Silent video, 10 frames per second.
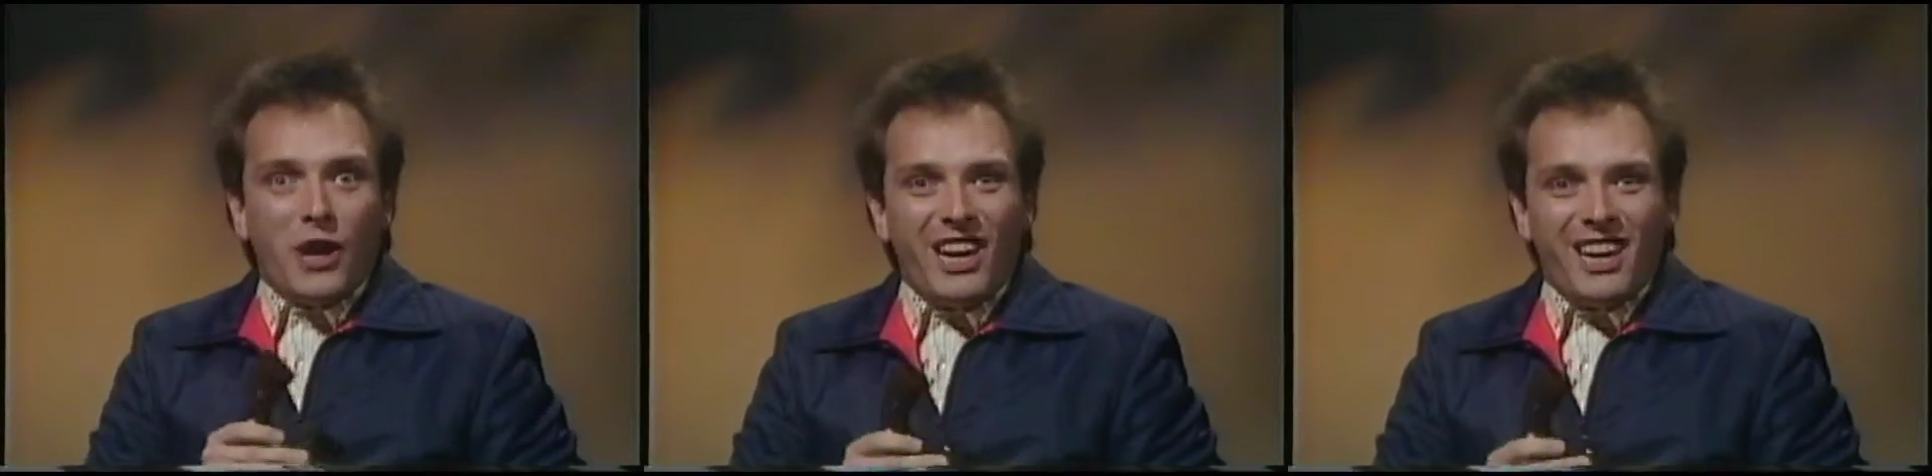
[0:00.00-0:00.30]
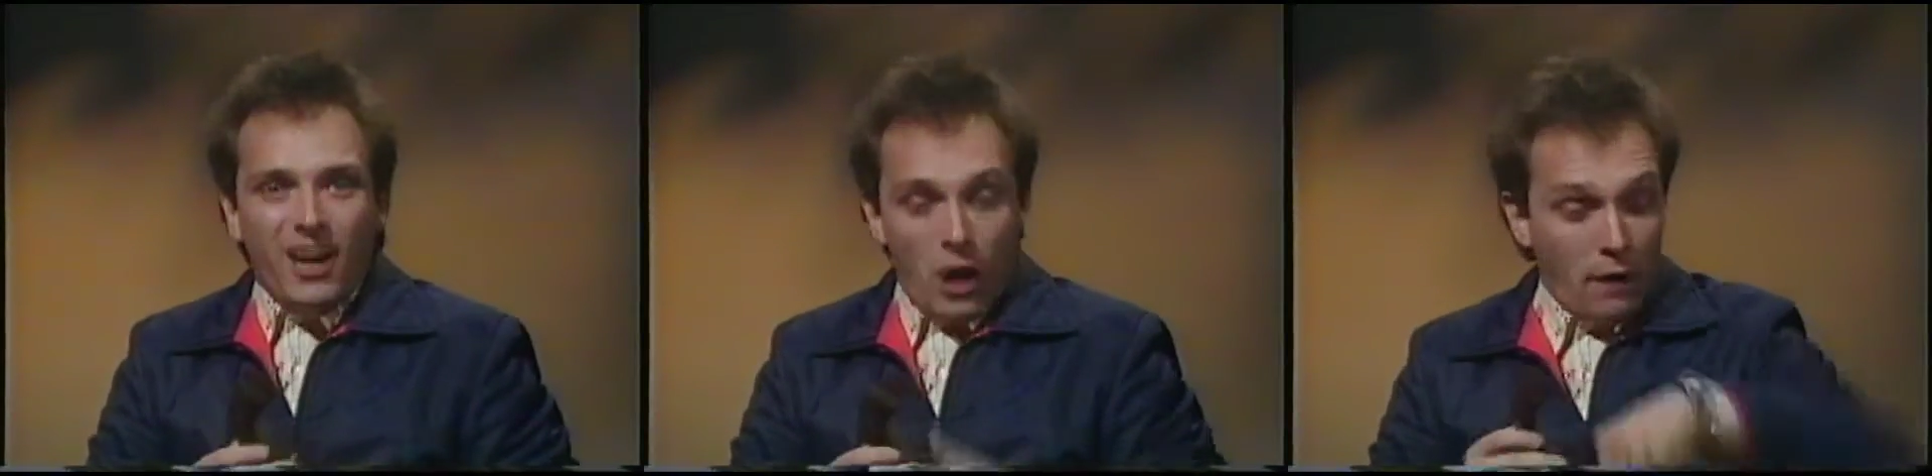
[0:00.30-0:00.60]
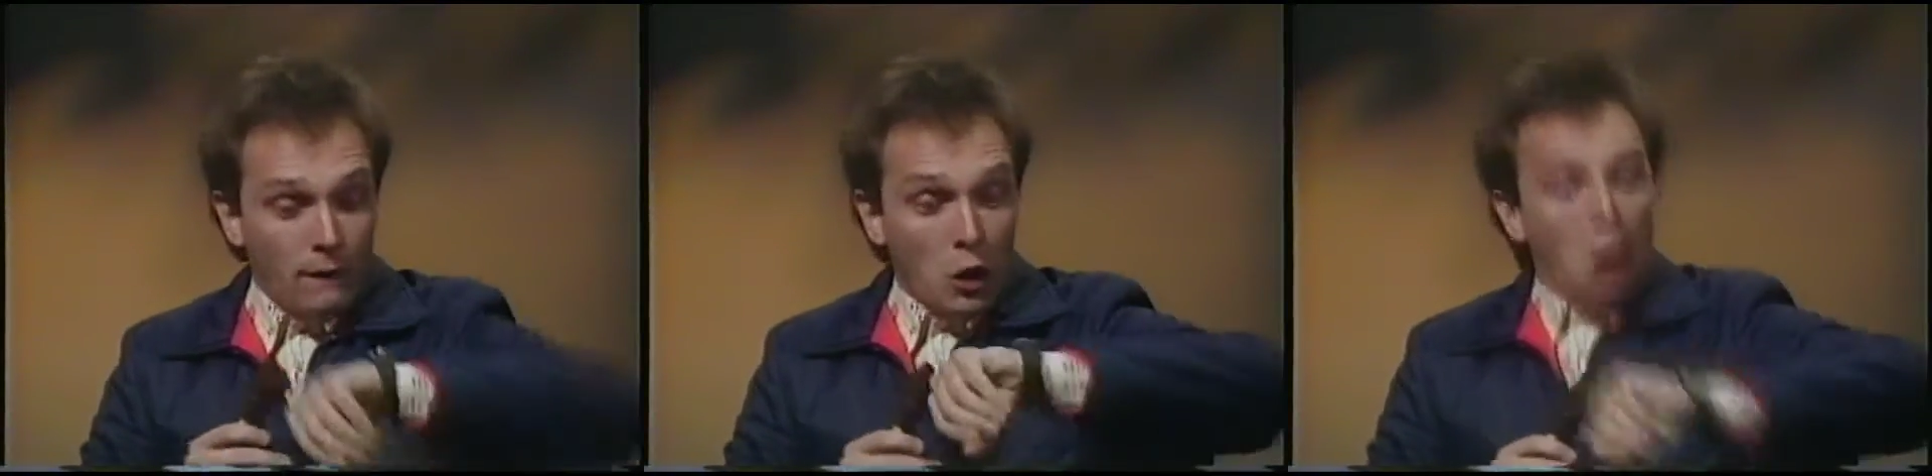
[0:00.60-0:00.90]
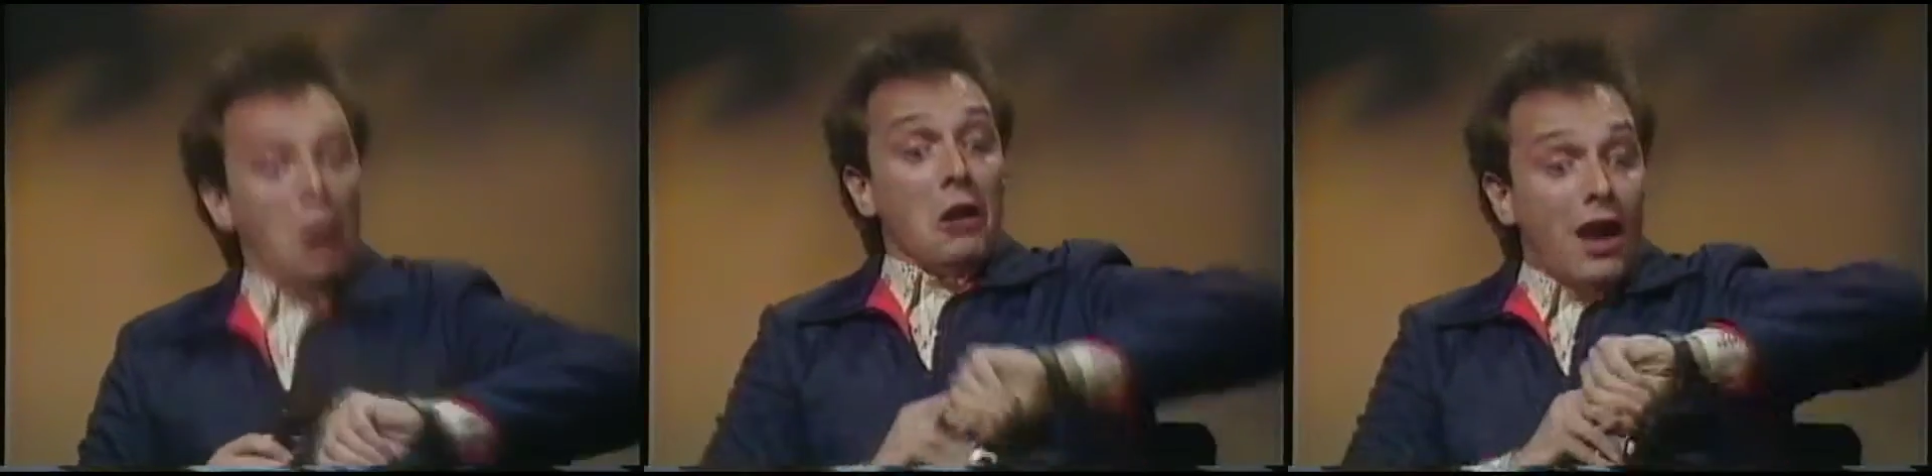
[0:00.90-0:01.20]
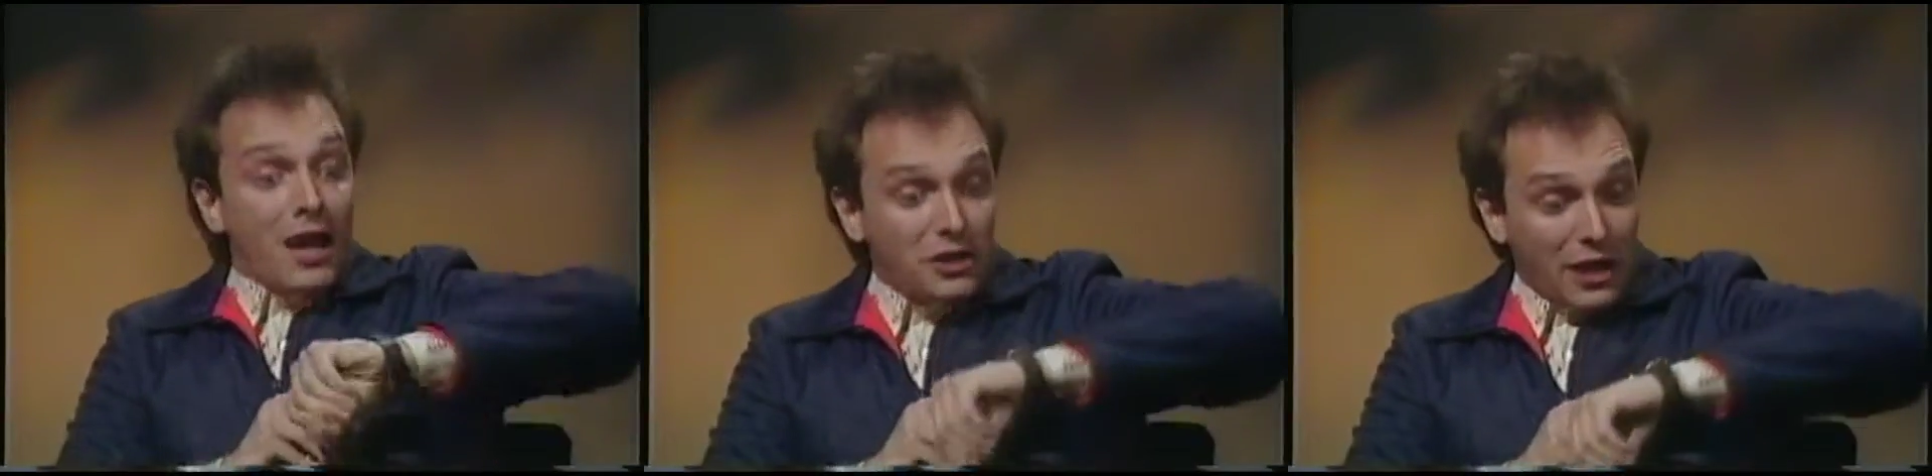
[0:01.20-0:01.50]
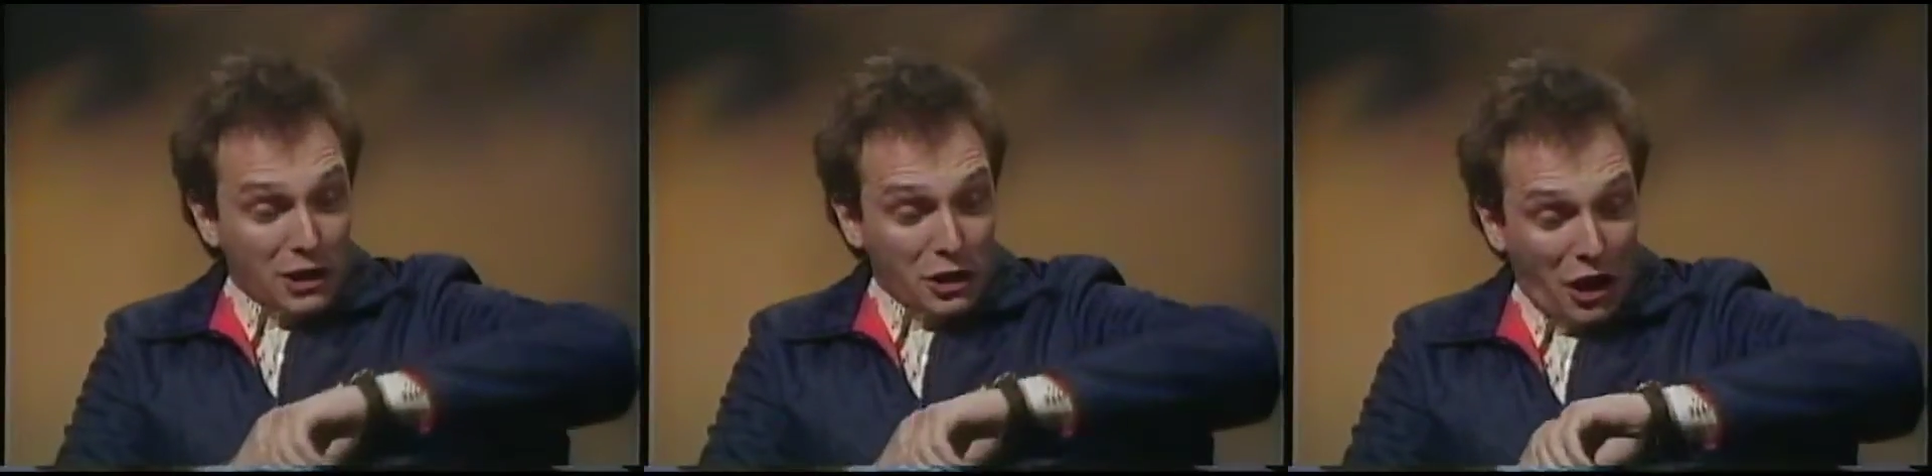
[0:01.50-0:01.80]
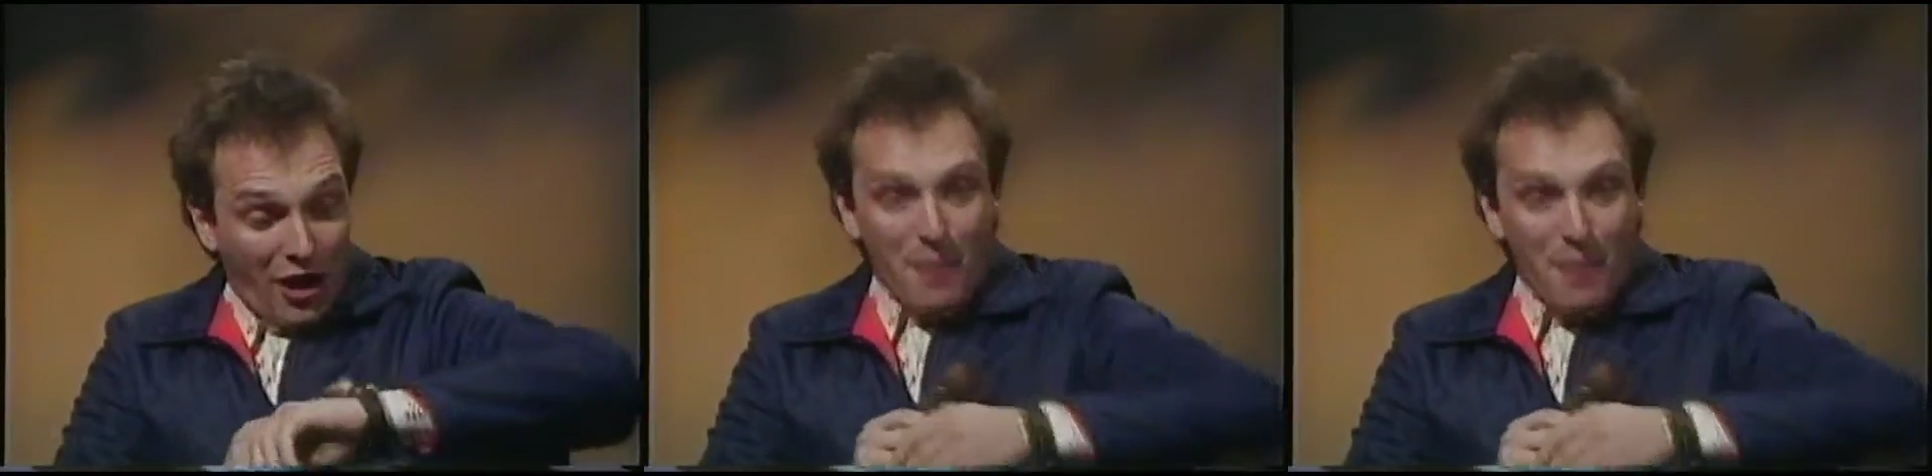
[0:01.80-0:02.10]
week. Golly, is that the
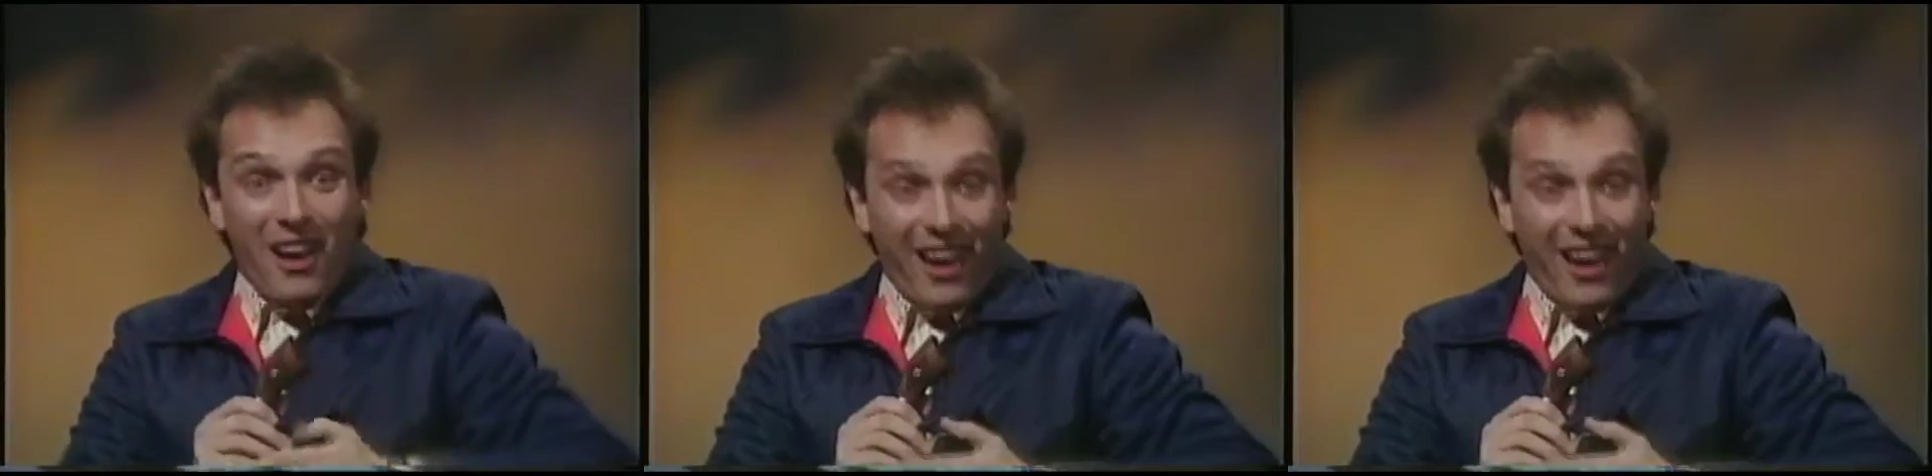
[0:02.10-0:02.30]
time?